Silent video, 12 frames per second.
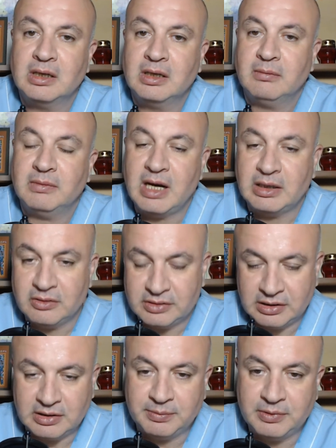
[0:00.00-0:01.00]

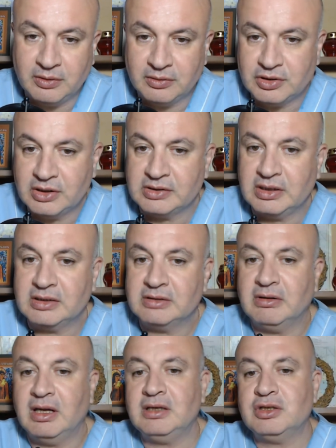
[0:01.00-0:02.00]
Diagnostic approach, chest
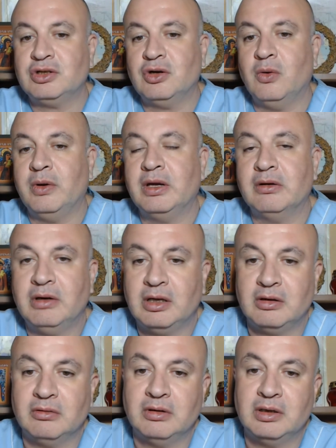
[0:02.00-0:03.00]
X-rays showing
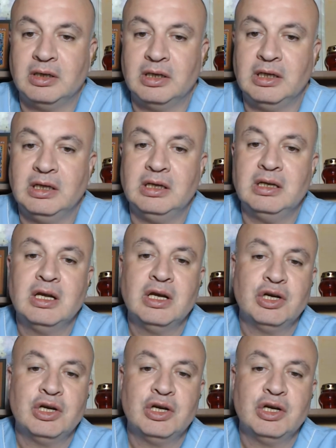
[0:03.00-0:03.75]
regularly